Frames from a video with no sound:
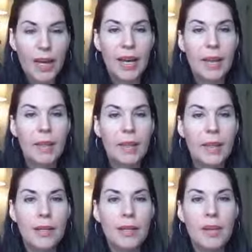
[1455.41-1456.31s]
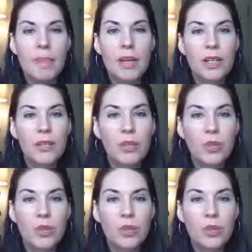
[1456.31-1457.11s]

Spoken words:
and then they might introduce